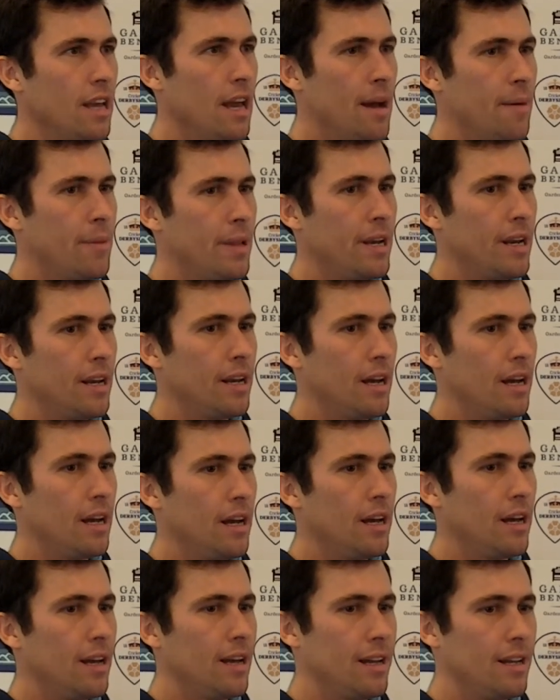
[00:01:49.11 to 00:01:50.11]
Yeah, I mean,
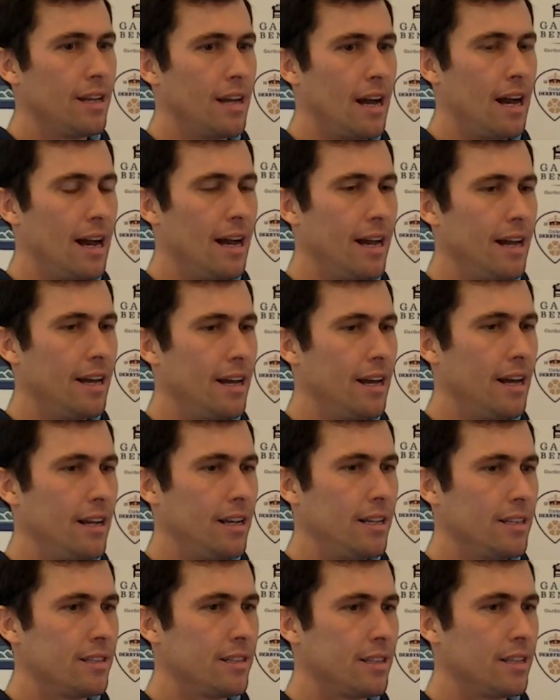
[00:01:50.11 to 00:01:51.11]
I
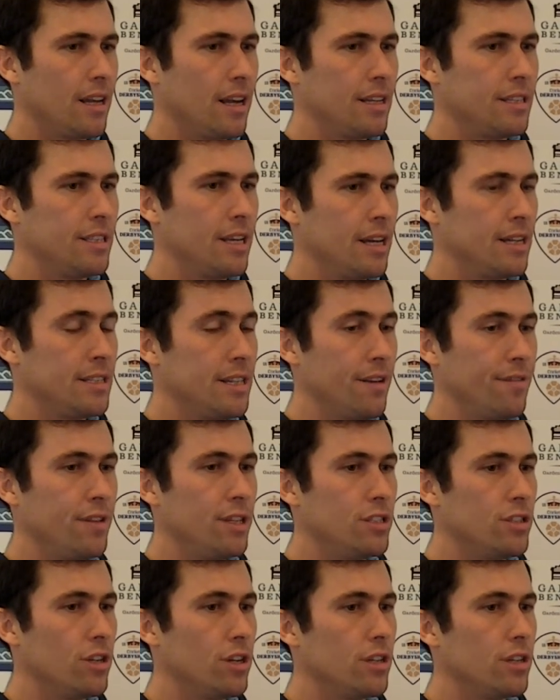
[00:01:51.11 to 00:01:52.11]

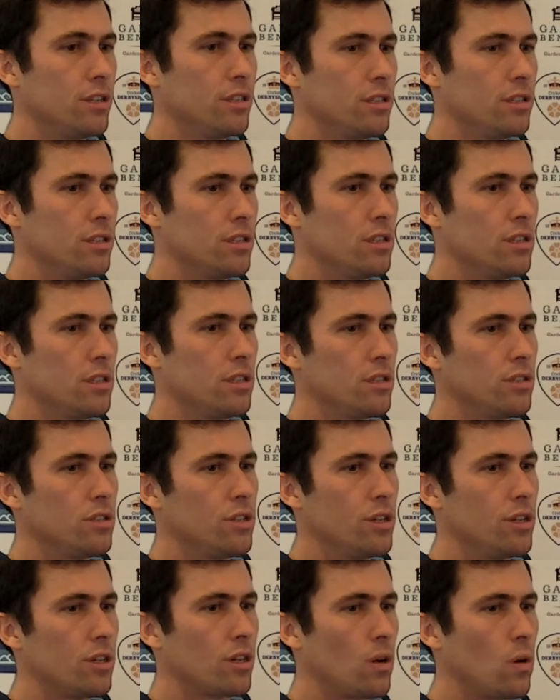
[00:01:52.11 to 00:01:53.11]
definitely
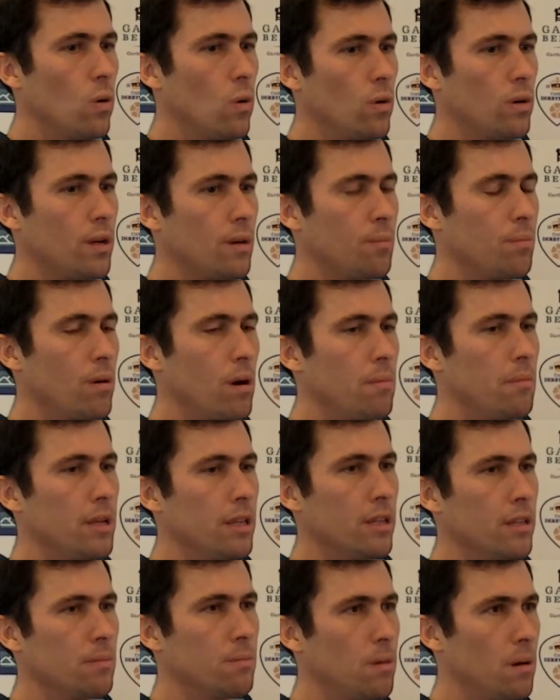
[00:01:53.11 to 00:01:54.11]
turned a corner
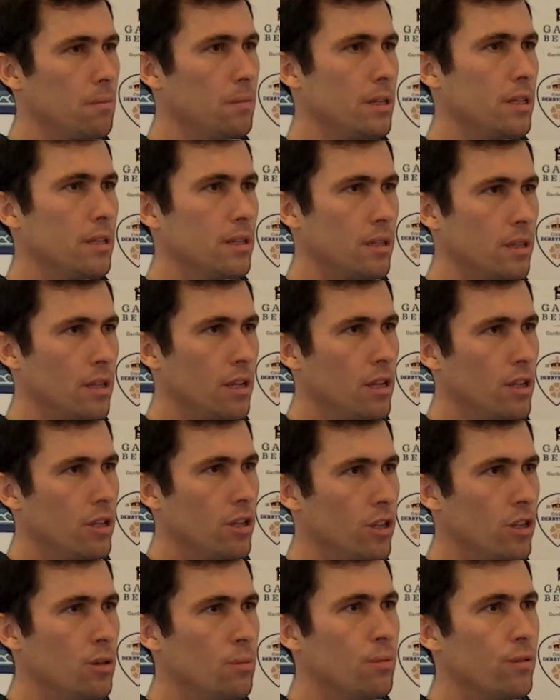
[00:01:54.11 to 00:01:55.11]
probably
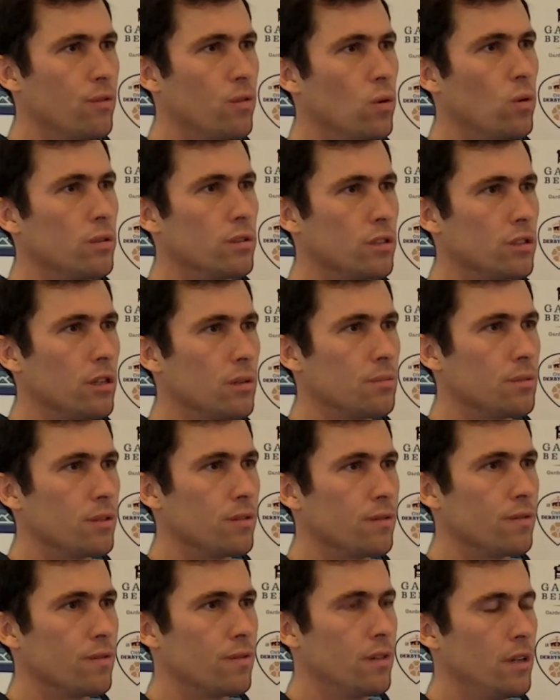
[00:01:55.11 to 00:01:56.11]
the year before in terms
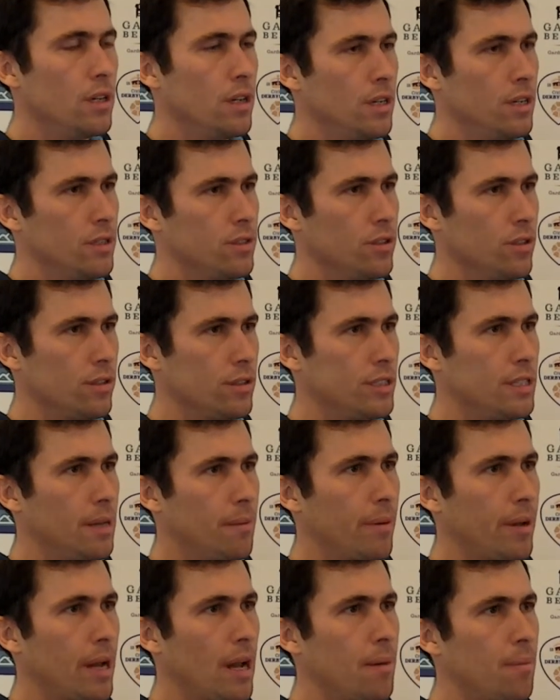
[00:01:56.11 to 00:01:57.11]
of sort of
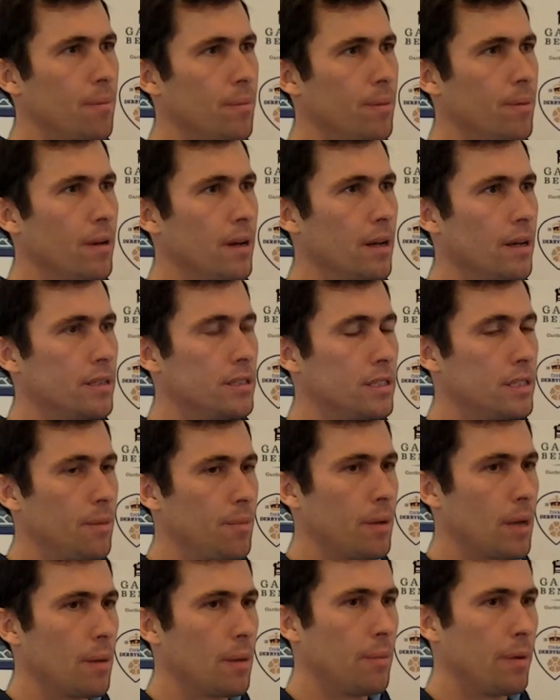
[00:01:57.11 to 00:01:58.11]
stepping up
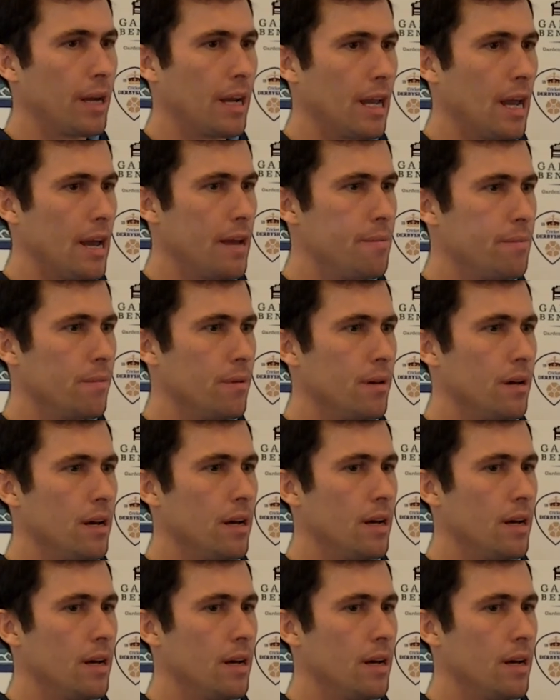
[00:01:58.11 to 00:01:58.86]
my game.